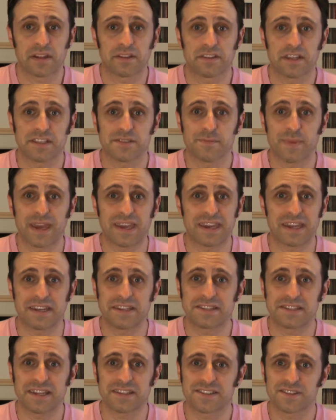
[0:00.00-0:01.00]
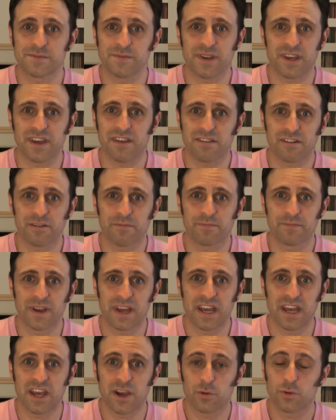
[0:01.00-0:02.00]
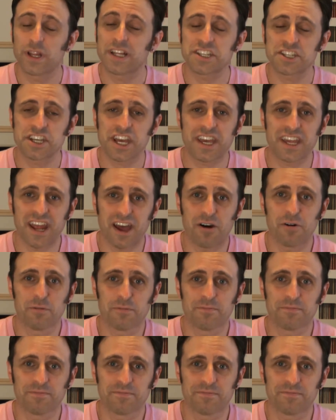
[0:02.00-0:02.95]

Doesn't make any sense to me either. Well, let's check it out.